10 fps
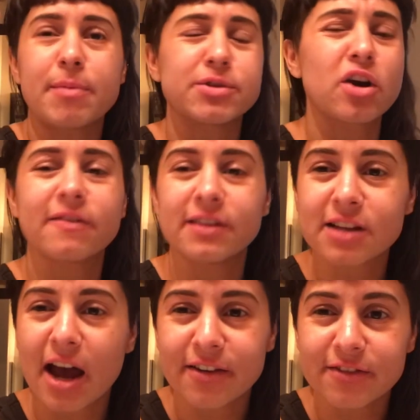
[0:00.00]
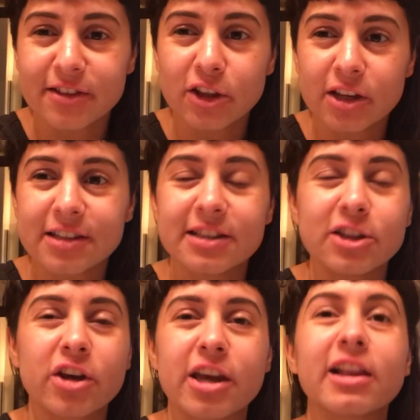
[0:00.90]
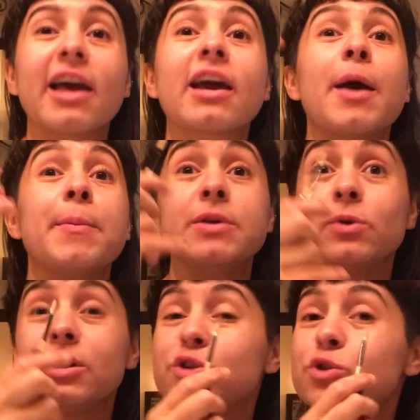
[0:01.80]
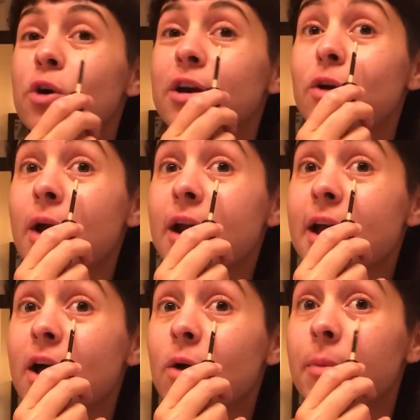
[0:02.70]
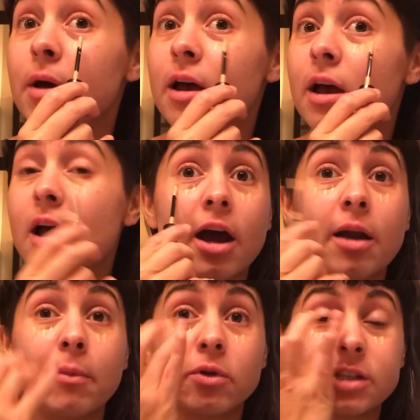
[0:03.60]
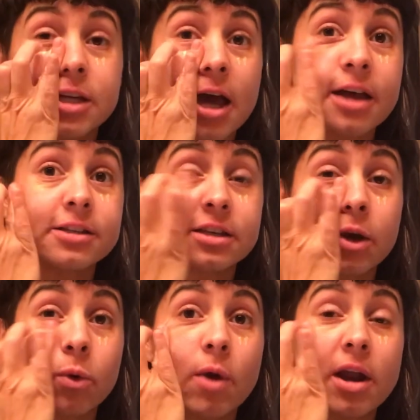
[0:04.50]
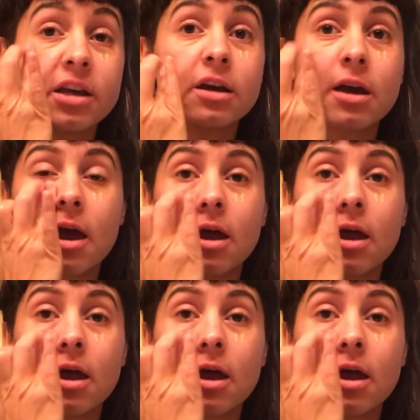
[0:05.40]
I'm sorry if this kind of is looking like a beauty tutorial right now, but I gotta multitask, get ready,